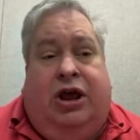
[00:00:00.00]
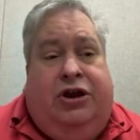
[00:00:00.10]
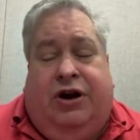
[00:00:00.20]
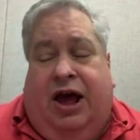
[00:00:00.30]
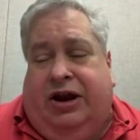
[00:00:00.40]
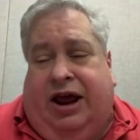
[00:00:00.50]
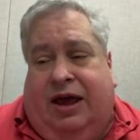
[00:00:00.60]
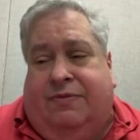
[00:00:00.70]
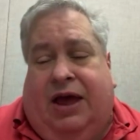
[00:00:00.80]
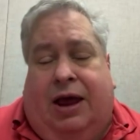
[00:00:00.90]
you're not going to
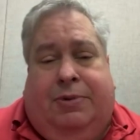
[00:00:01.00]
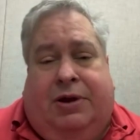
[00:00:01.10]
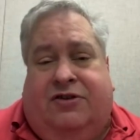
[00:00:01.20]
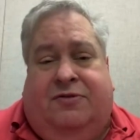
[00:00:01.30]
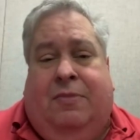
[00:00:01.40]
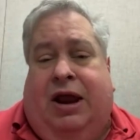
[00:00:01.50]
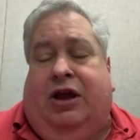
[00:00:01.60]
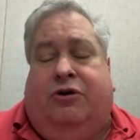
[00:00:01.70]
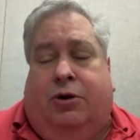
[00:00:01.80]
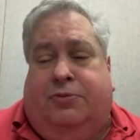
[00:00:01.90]
have that because many
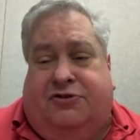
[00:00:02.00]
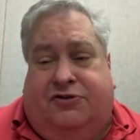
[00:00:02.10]
groups